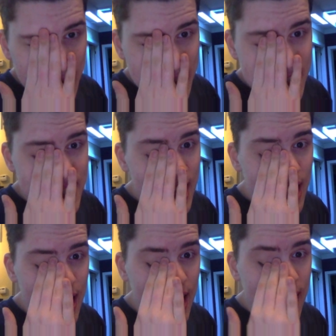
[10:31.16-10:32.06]
he's
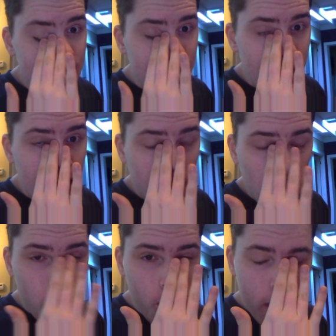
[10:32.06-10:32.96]
saying
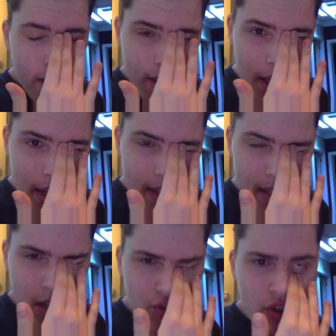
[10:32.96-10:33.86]
that Ritalin,
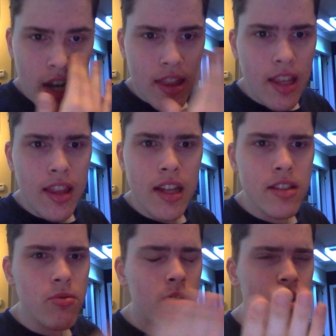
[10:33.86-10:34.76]
essentially, I think
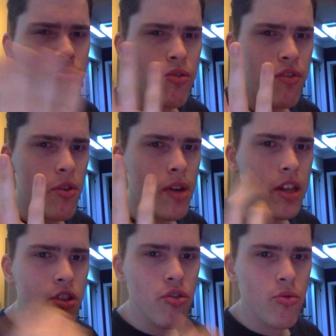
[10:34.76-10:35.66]
that's what he's referring
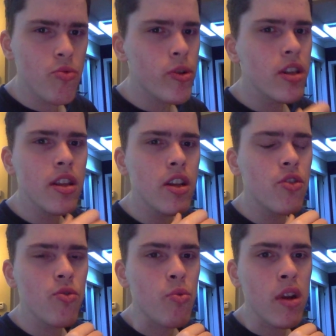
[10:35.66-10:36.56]
to, Ritalin
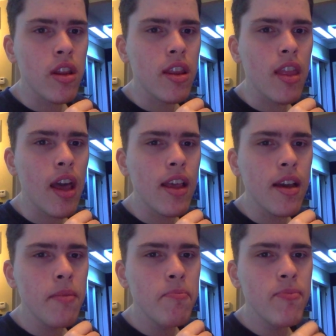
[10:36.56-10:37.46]
or
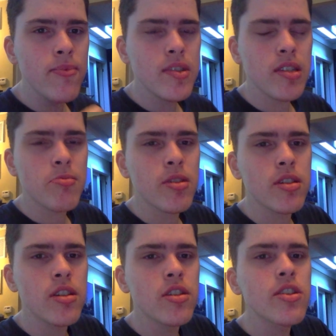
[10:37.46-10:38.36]
Ritalin-like
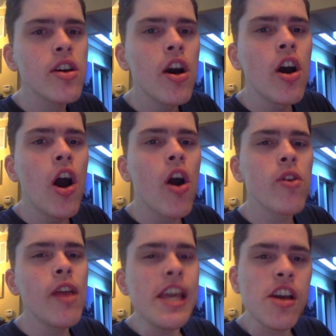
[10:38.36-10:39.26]
substances, are
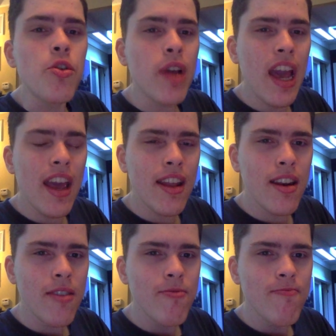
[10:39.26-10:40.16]
like cocaine.